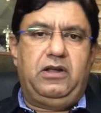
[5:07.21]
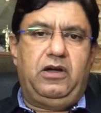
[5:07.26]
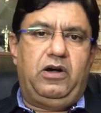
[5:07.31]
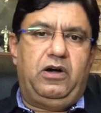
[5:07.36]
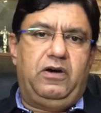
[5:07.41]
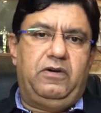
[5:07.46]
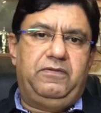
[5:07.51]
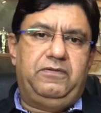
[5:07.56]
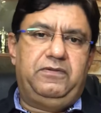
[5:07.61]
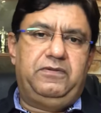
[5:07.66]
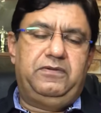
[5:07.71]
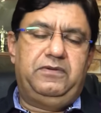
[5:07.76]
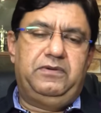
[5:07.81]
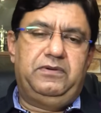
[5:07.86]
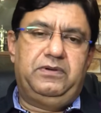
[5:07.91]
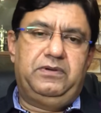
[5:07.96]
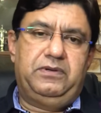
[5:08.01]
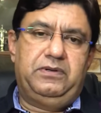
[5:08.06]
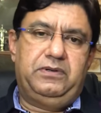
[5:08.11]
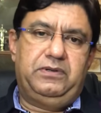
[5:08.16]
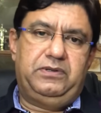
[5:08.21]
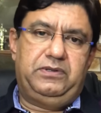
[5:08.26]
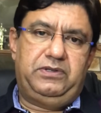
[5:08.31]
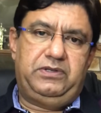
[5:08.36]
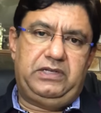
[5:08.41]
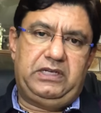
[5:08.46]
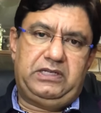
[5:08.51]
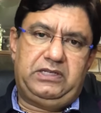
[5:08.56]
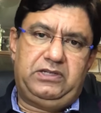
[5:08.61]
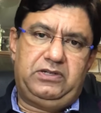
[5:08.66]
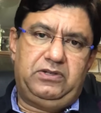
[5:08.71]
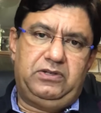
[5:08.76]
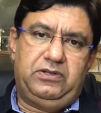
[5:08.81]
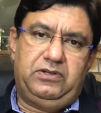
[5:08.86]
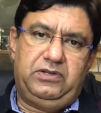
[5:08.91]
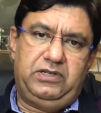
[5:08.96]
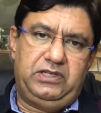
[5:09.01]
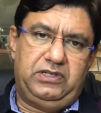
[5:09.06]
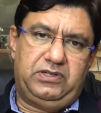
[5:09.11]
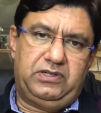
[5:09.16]
of chest
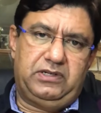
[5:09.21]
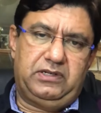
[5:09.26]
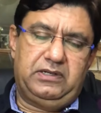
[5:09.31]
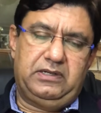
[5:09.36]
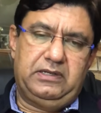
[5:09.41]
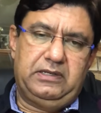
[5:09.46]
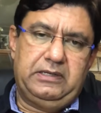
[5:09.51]
region.